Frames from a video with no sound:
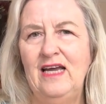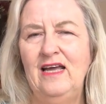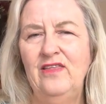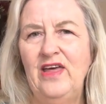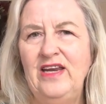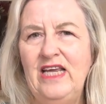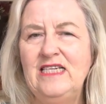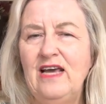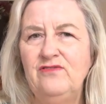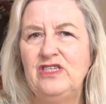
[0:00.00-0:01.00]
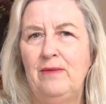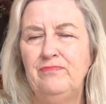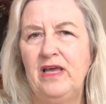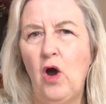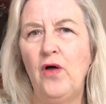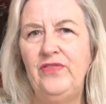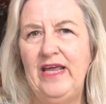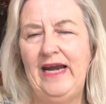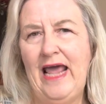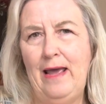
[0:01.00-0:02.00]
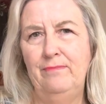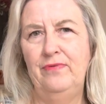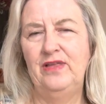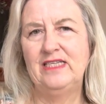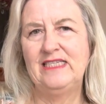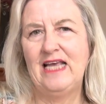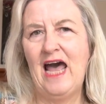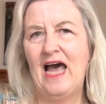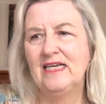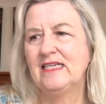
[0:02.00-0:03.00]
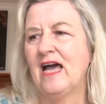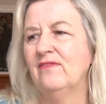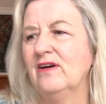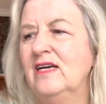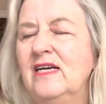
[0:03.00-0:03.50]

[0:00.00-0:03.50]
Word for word: they need to have something on their lap that's hardcover.